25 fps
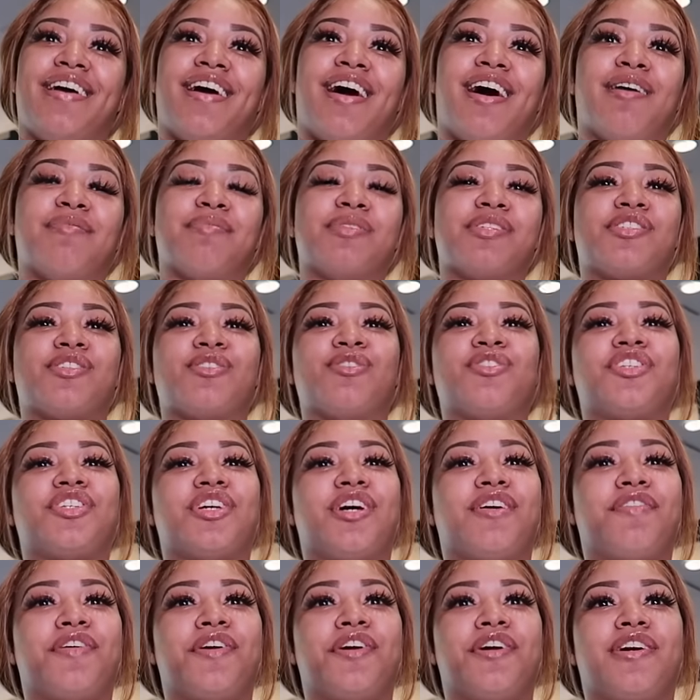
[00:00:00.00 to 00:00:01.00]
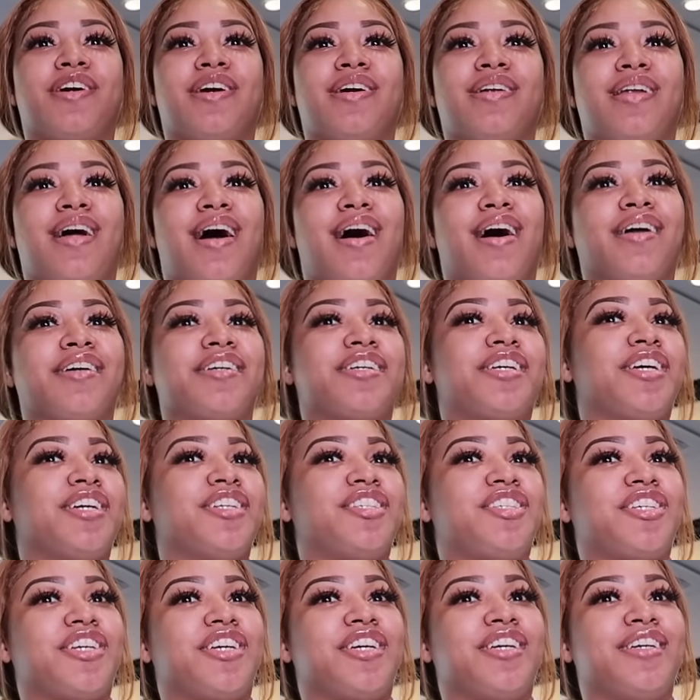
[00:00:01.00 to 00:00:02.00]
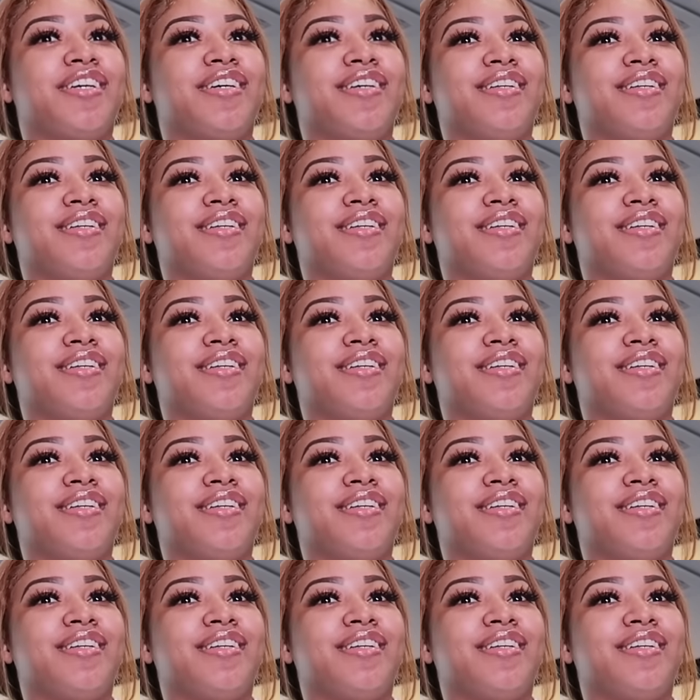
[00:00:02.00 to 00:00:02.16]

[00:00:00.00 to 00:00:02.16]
I'm the sous chef here at nine Kitchen.